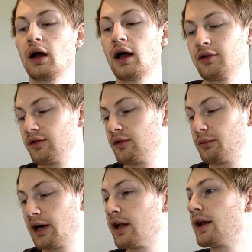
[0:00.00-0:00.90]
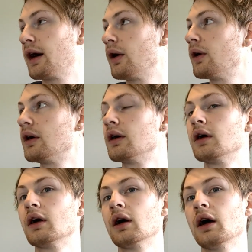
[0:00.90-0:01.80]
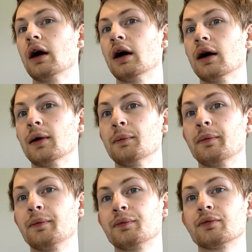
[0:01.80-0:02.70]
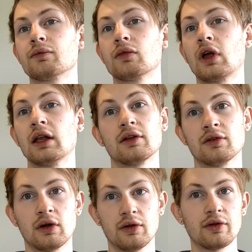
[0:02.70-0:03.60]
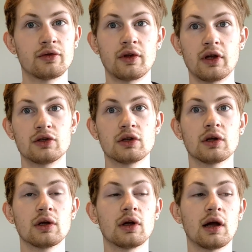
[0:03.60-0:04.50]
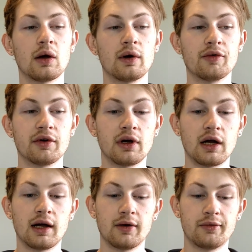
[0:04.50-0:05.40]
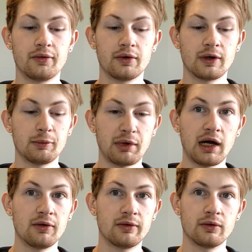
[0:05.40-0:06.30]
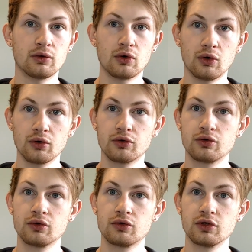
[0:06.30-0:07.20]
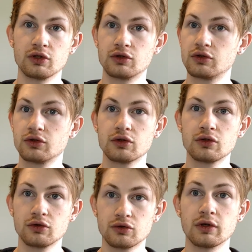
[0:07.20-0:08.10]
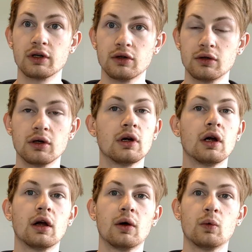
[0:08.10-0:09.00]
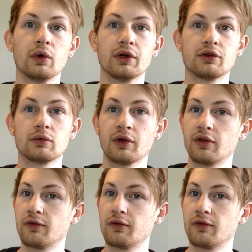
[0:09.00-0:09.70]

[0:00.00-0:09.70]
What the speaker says: hasn't panned out, at least not at this stage. However, I have a powerful corded drill, which with the